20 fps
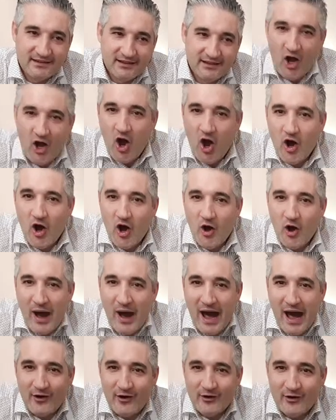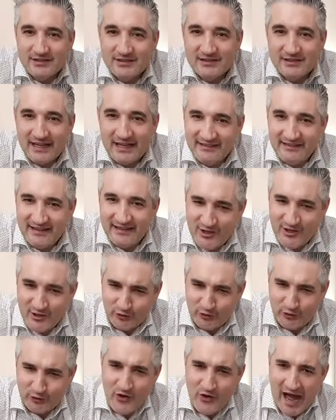Oh wow, Cindy, you're
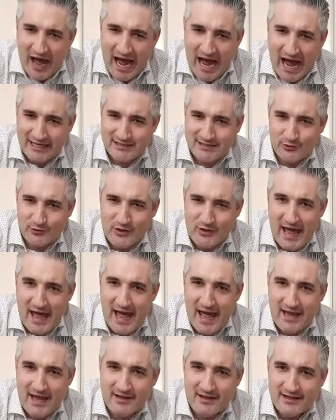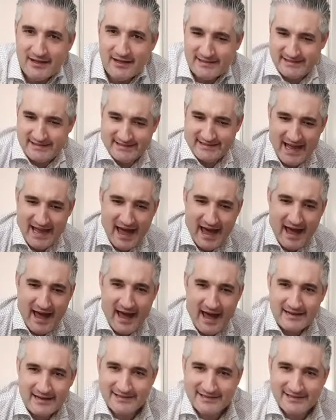too nice today.
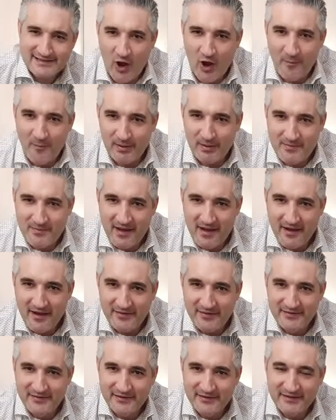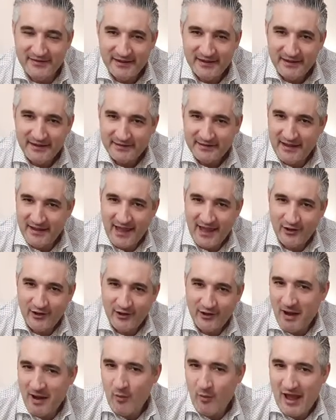Stars, compliments. Thank you.
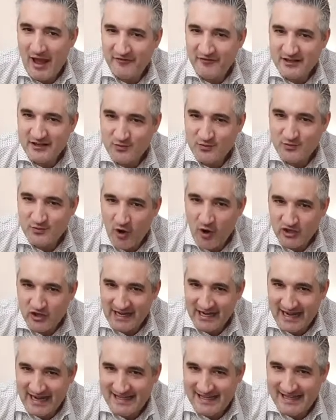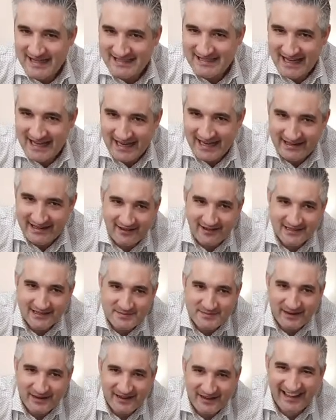My wife is watching. I can't say anything
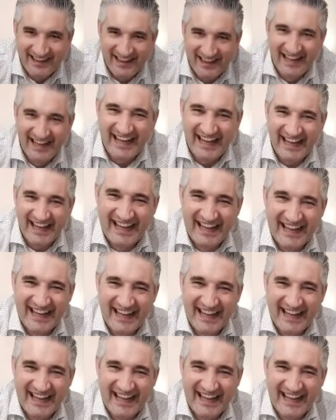else.